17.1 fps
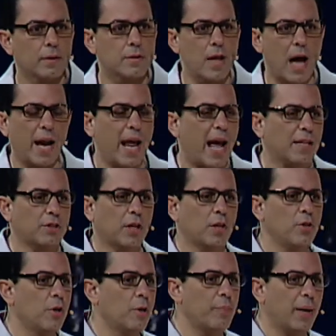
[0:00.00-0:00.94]
Not
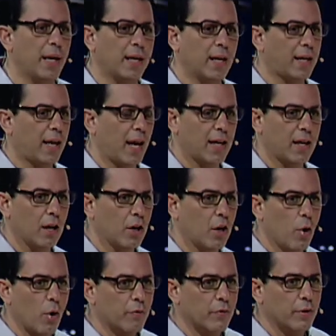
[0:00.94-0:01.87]
asking you to bake a cake and
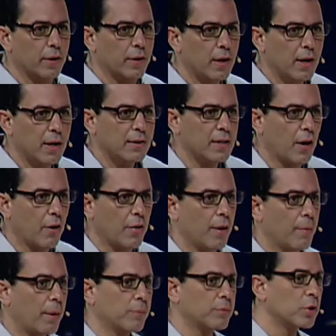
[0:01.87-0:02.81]
go over and tell
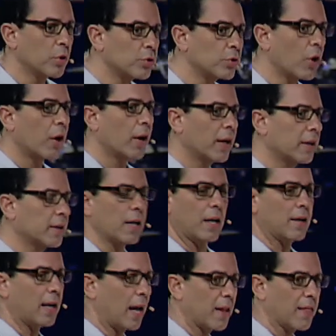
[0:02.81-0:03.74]
them, I'm so sorry.
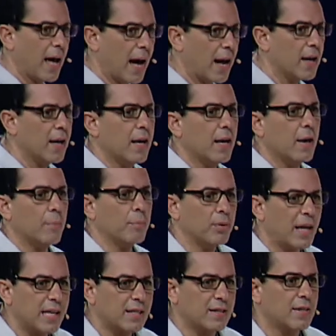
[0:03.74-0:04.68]
None of that.
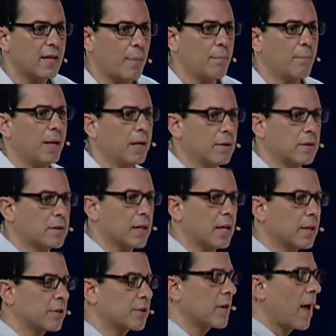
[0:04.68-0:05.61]
Bless them means
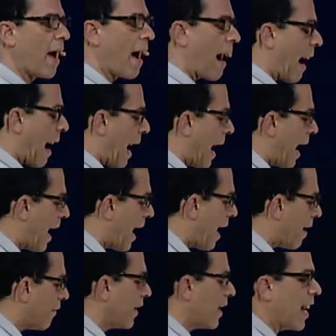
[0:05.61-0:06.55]
this I
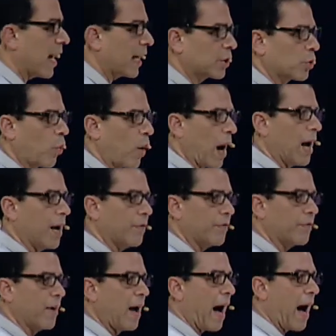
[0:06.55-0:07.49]
have an ex
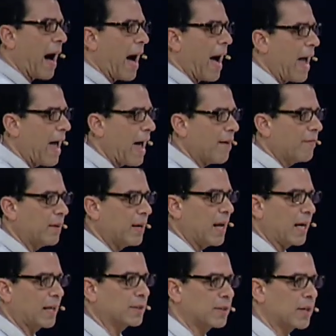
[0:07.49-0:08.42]
wife, I have an
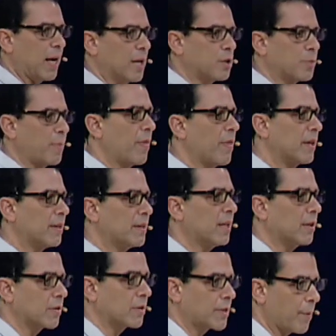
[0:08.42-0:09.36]
ex husband that
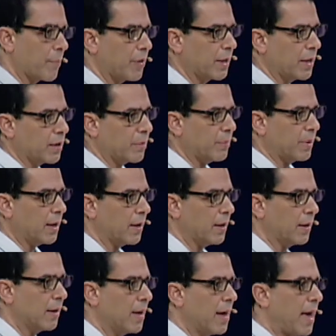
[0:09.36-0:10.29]
did something to me.